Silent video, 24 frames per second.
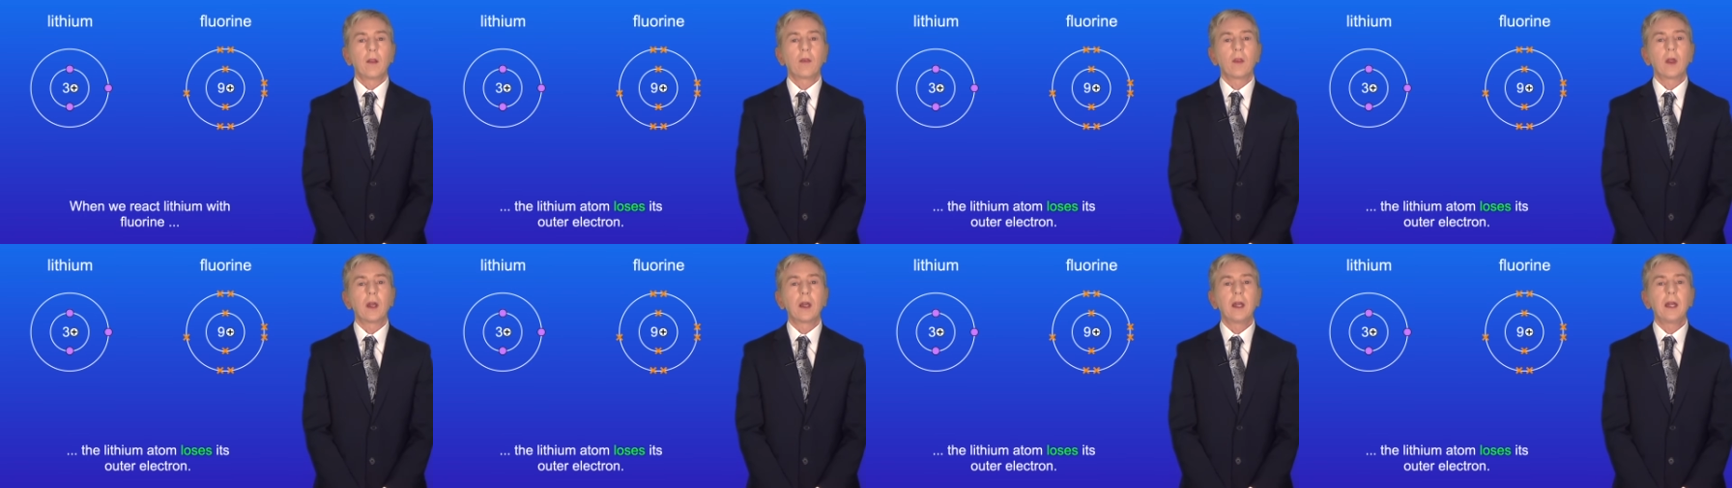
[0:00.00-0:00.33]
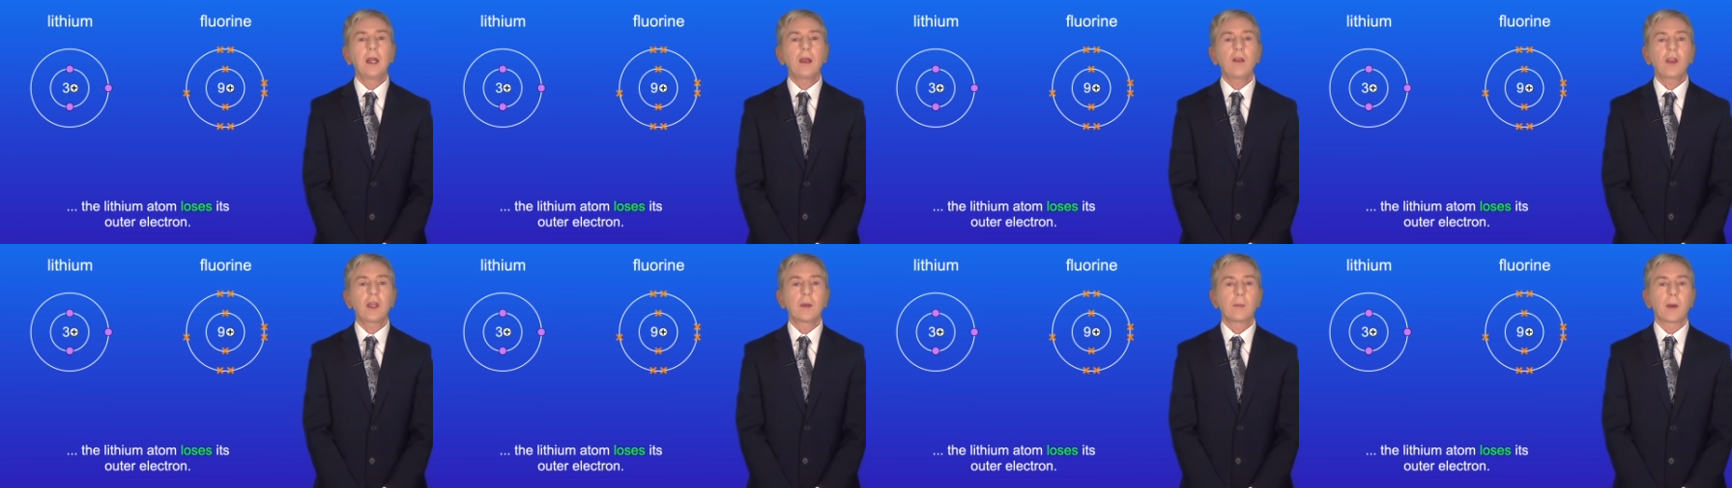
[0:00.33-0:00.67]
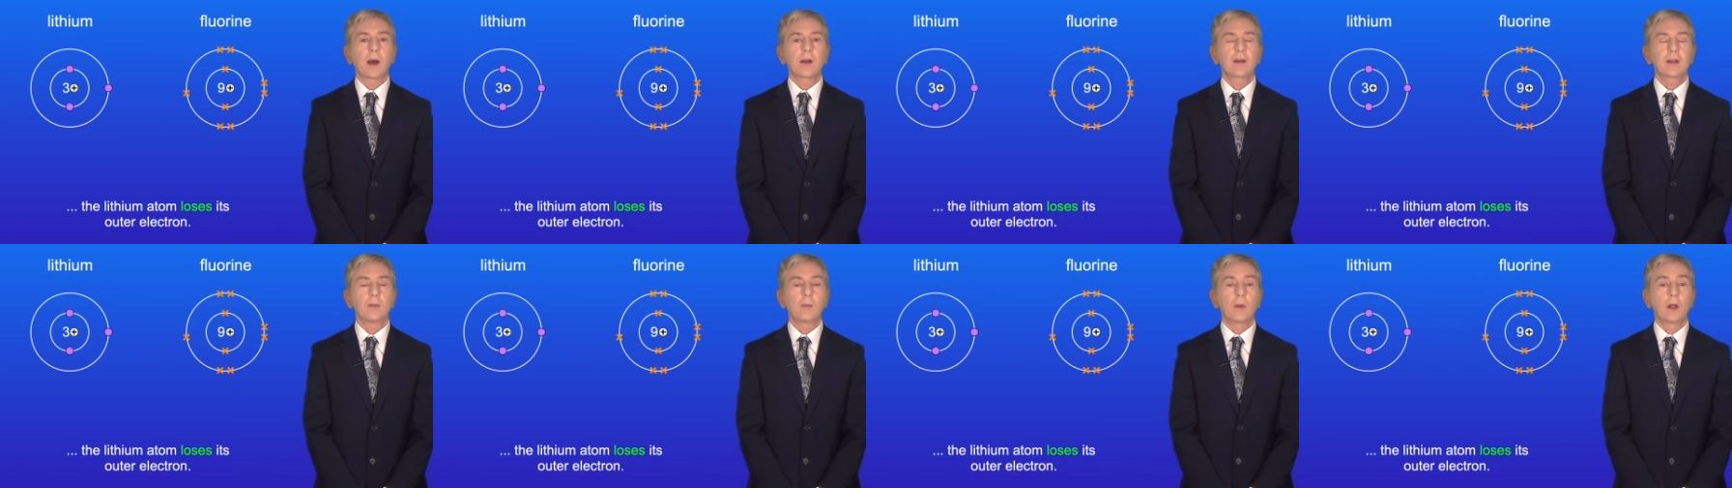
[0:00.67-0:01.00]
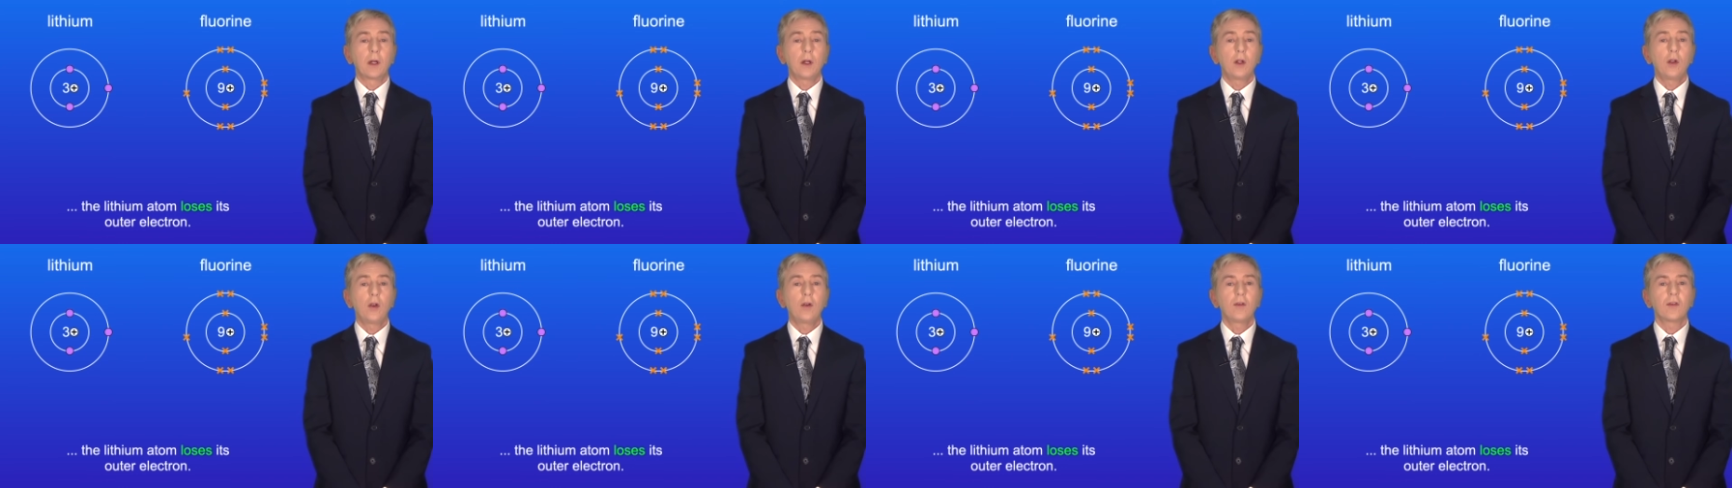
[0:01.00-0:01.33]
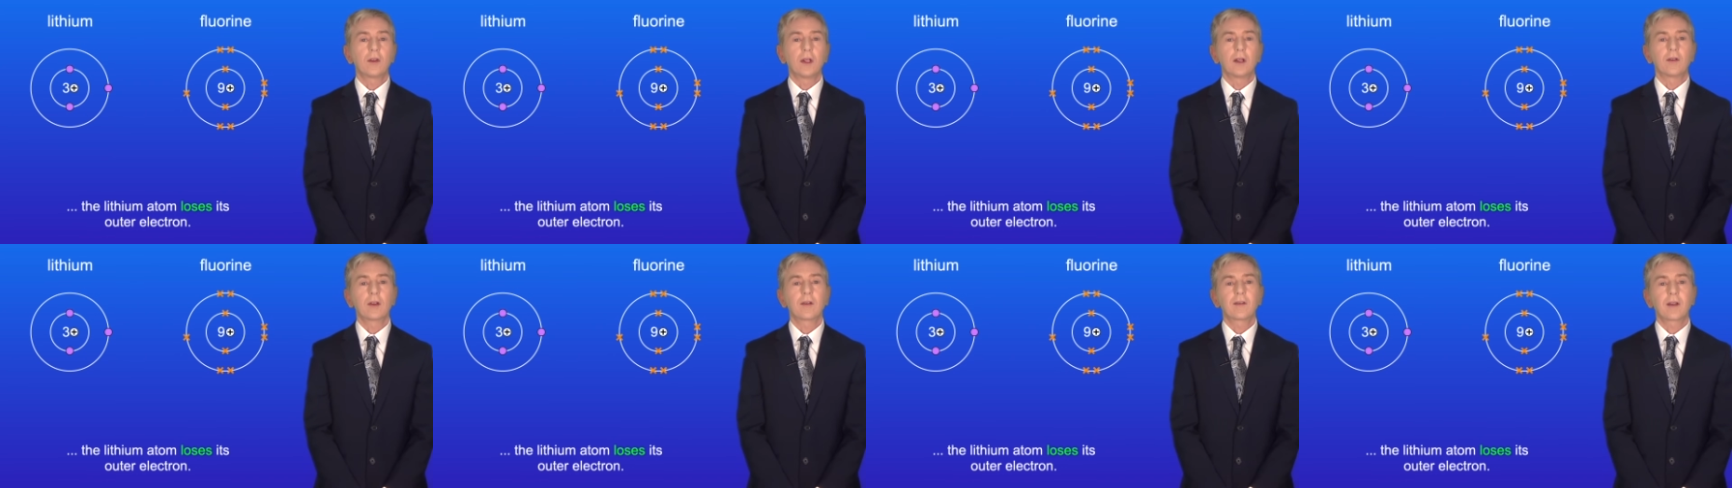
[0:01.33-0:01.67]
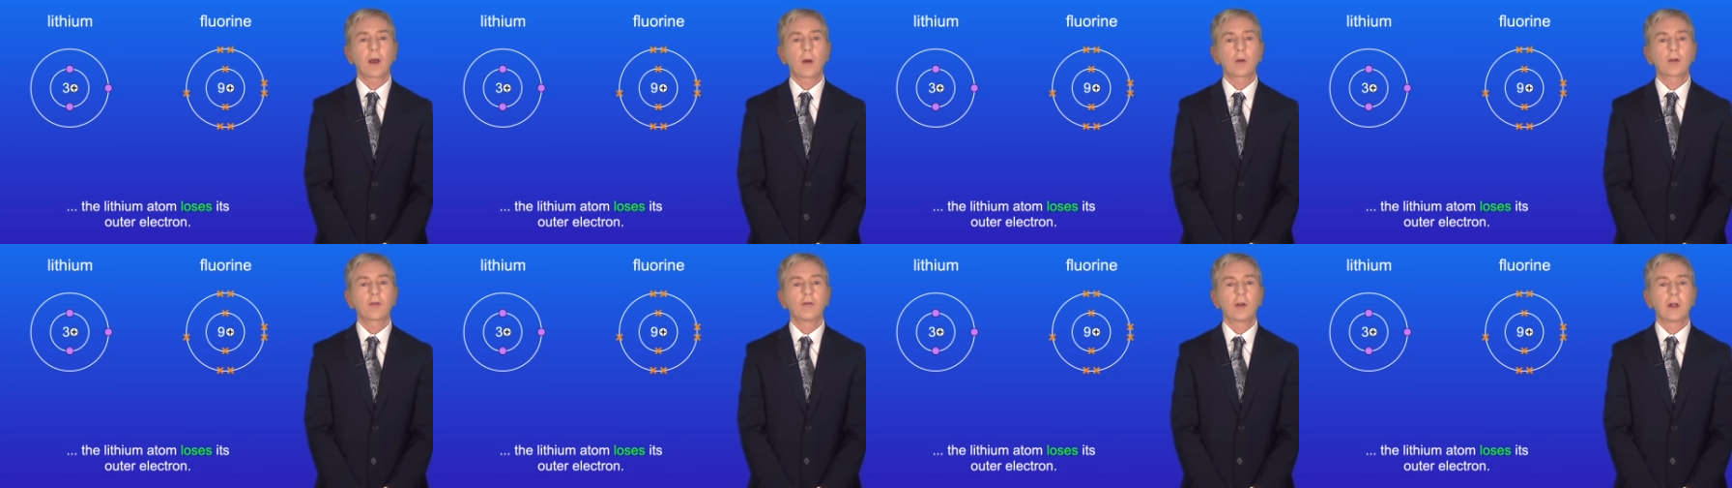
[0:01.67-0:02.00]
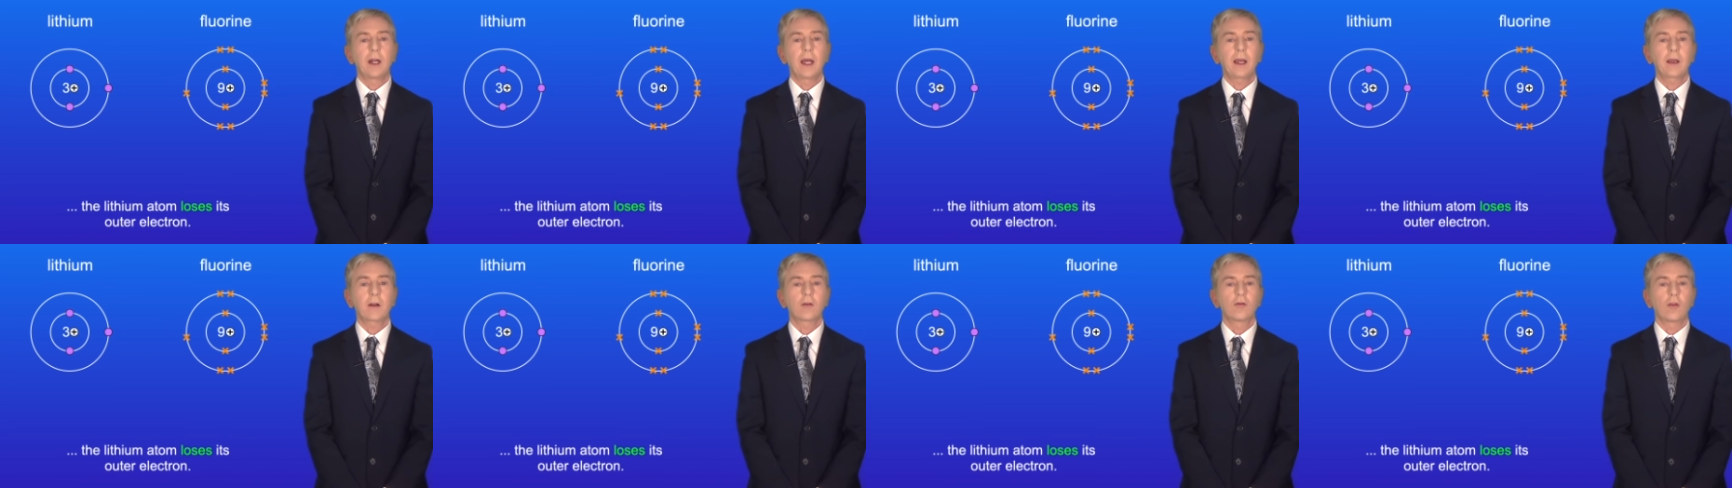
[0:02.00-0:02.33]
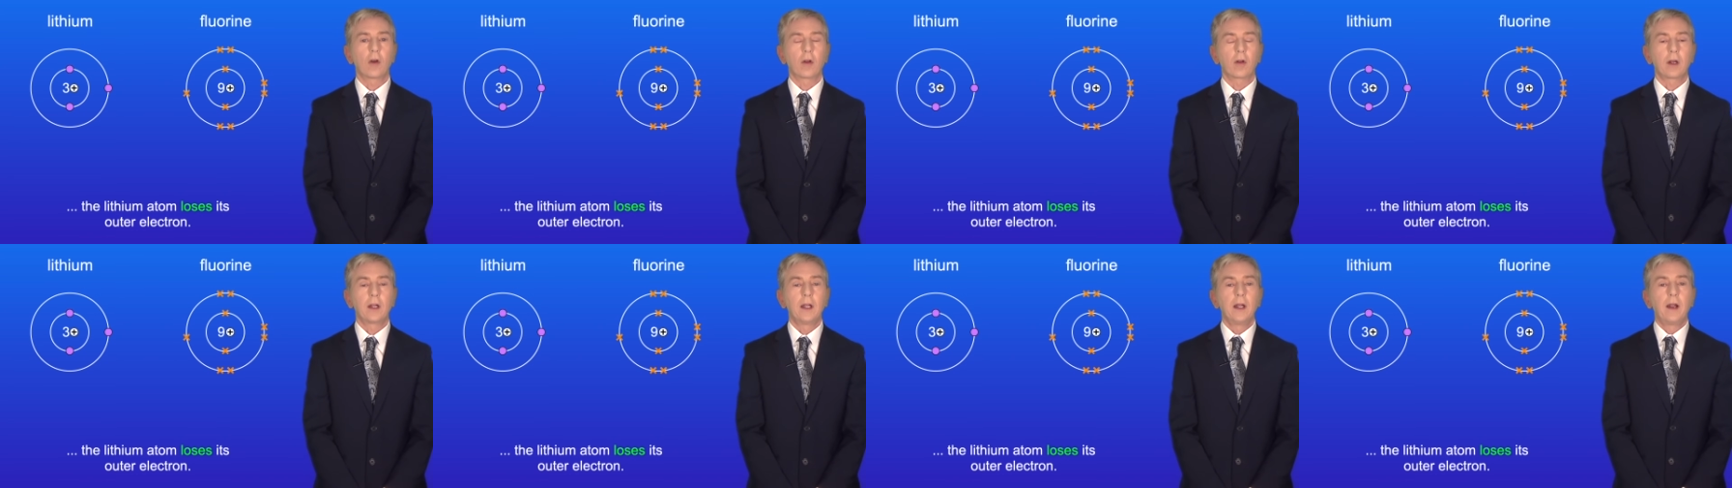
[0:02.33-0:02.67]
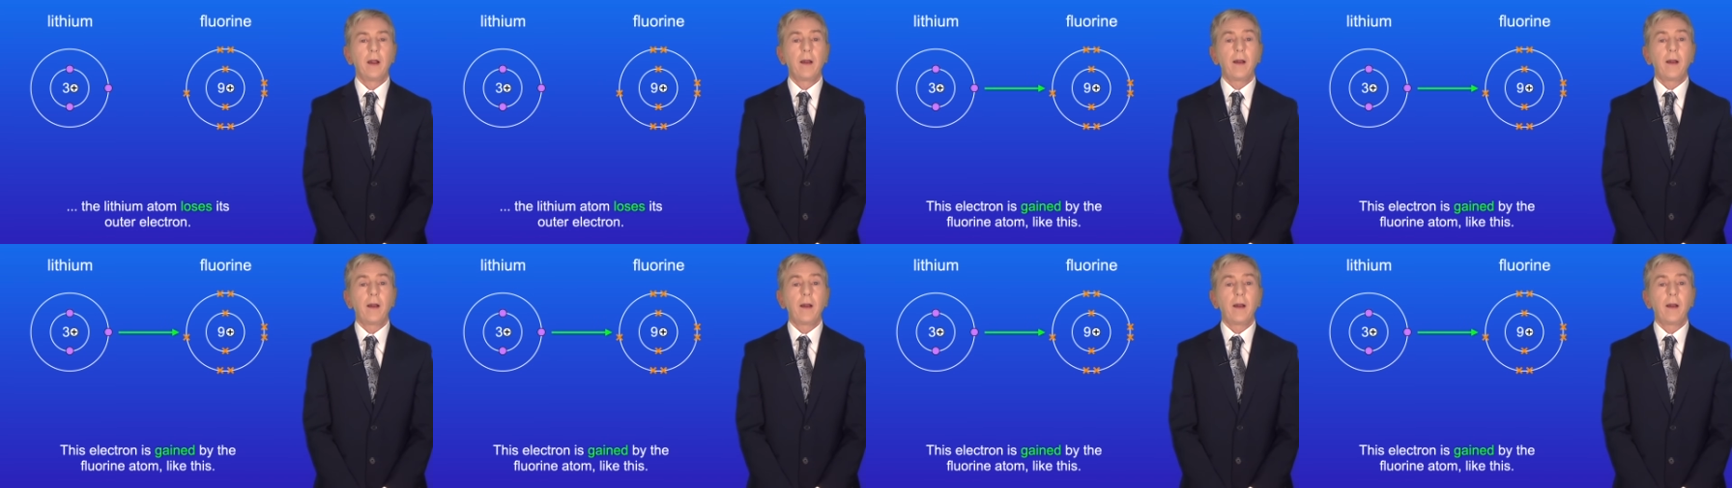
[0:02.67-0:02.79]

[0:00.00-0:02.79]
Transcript: the lithium atom loses its outer electron